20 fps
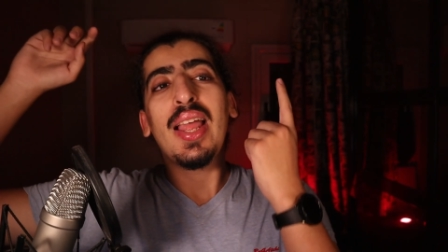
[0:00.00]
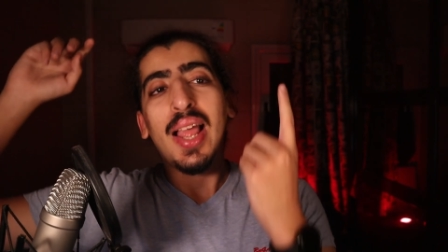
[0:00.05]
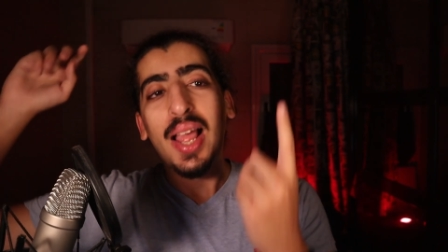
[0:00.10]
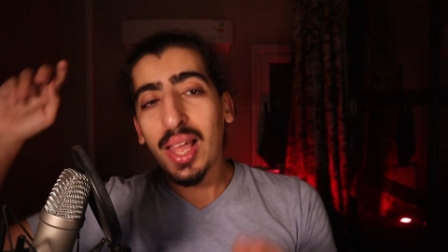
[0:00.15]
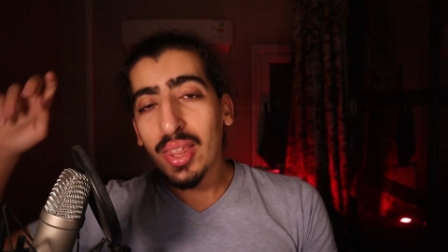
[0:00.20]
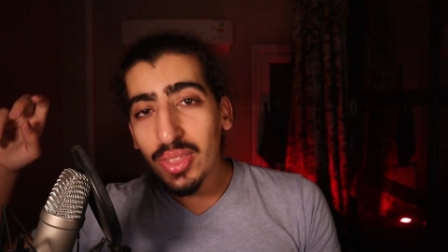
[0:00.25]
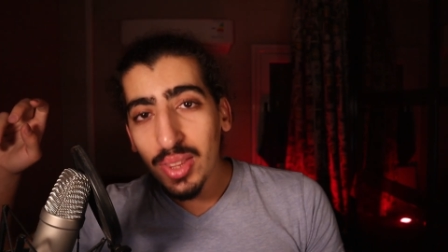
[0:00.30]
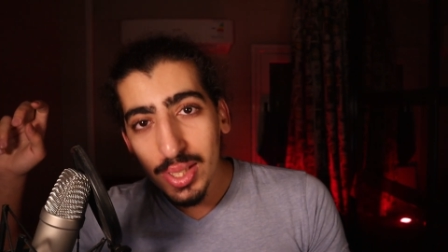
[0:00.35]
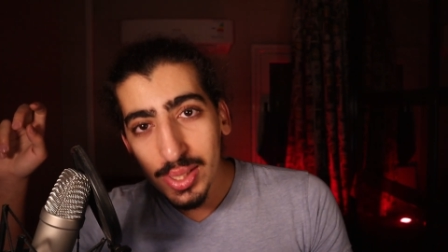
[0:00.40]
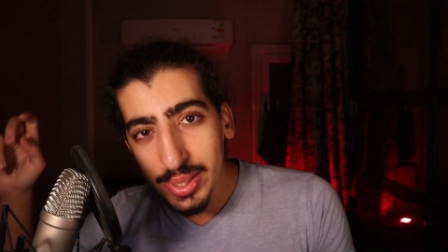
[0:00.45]

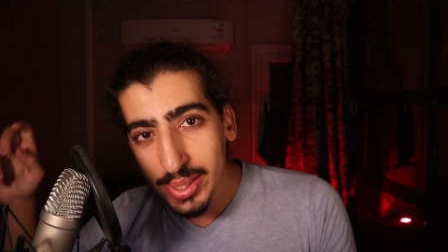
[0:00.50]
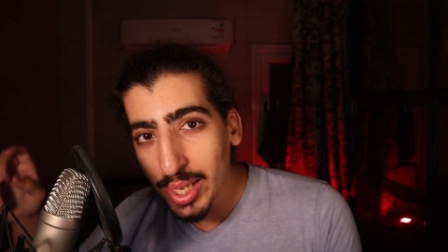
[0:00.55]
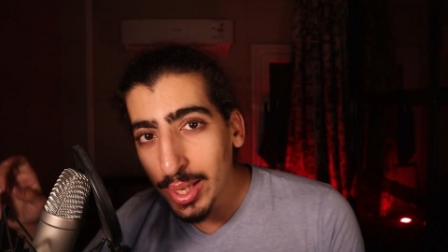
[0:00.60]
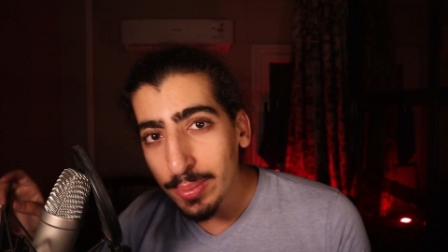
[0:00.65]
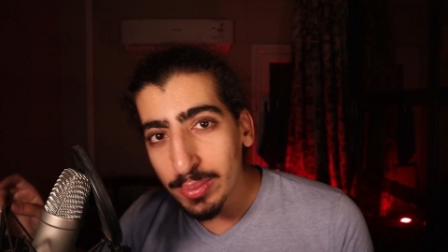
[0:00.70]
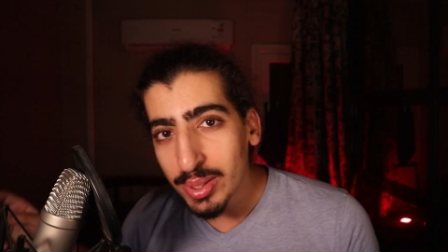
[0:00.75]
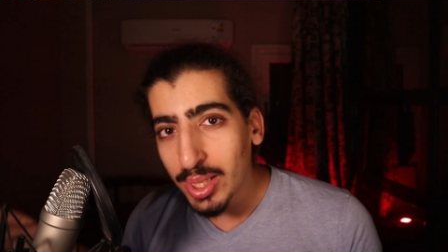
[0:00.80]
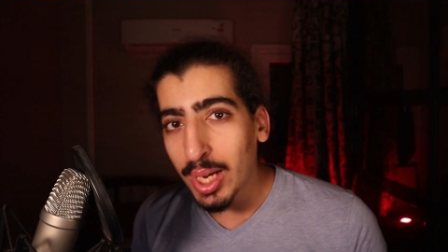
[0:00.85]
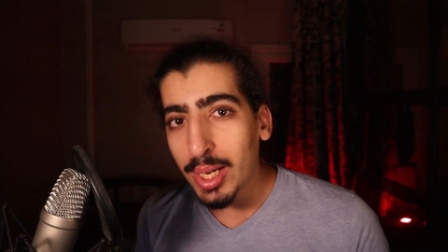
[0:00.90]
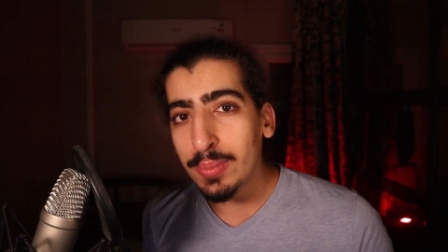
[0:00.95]
at the
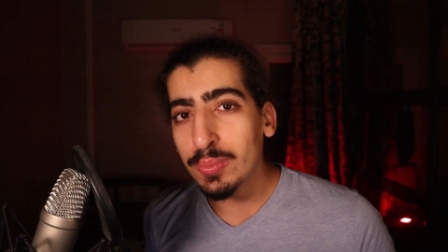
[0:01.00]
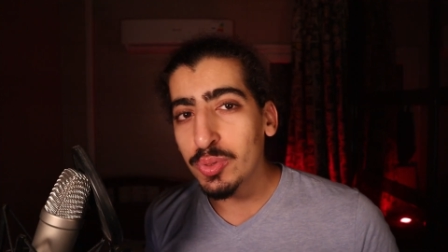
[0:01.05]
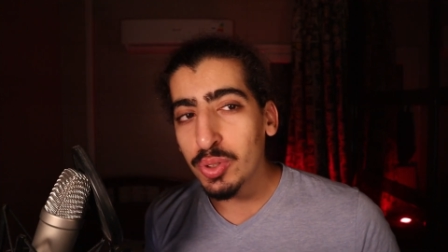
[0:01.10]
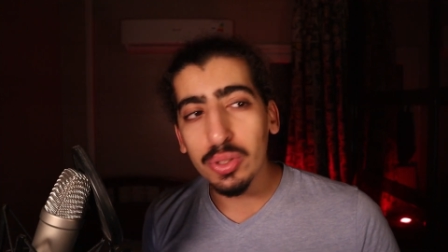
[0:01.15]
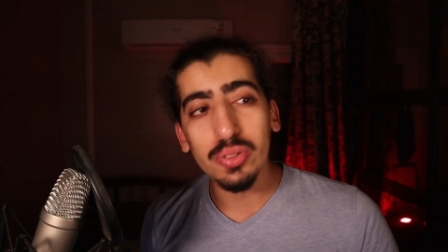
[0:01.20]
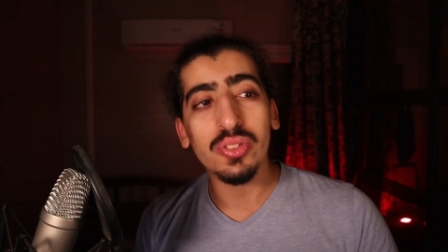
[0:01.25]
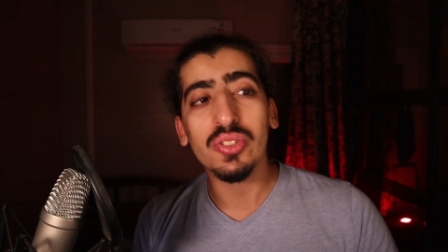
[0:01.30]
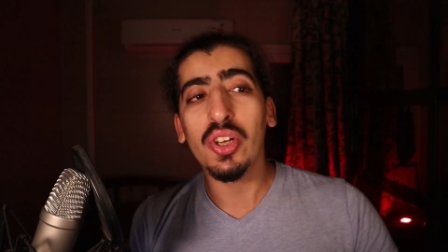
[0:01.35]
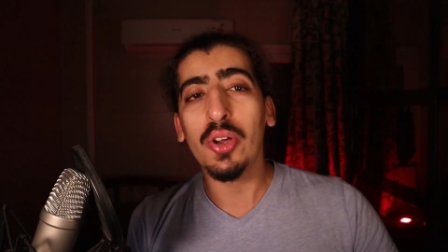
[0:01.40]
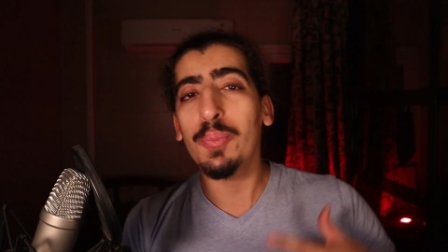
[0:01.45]
same time,
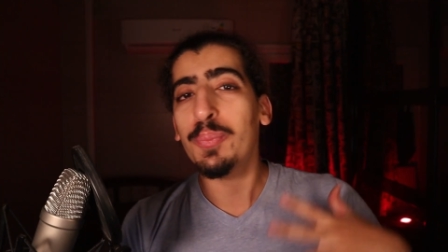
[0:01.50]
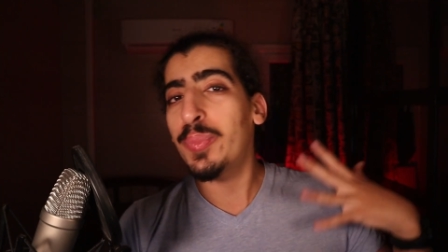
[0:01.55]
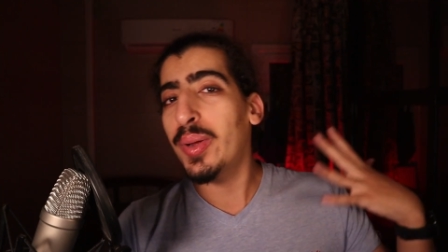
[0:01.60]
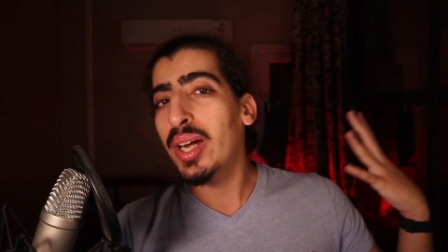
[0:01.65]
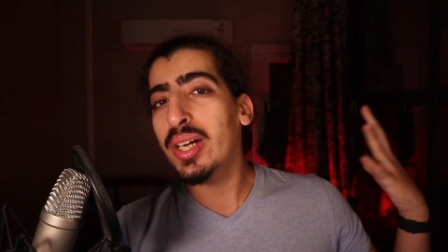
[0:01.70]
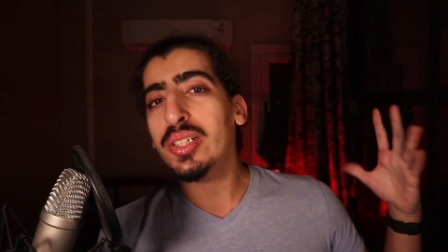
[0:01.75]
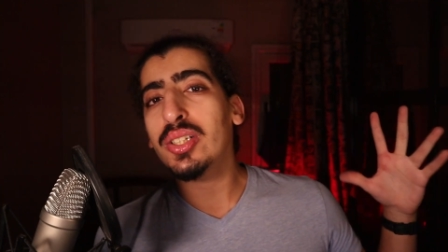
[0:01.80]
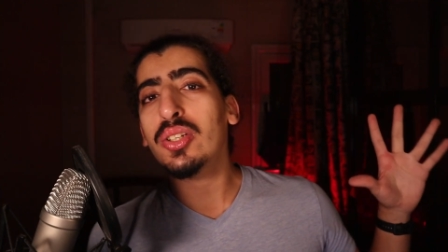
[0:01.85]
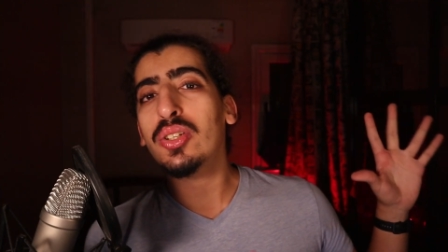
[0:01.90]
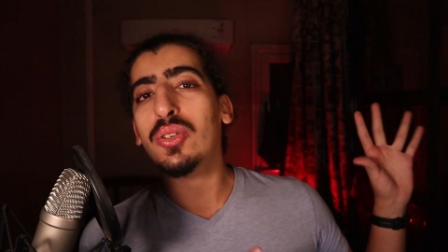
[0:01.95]
don't
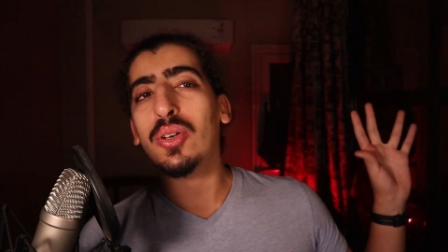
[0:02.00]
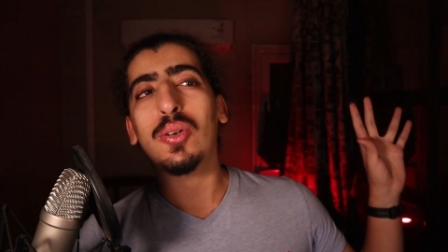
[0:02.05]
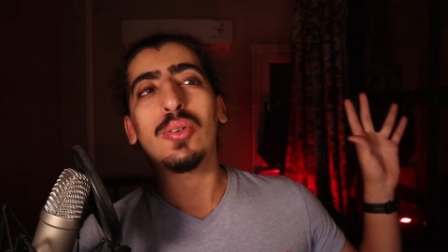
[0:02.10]
compare your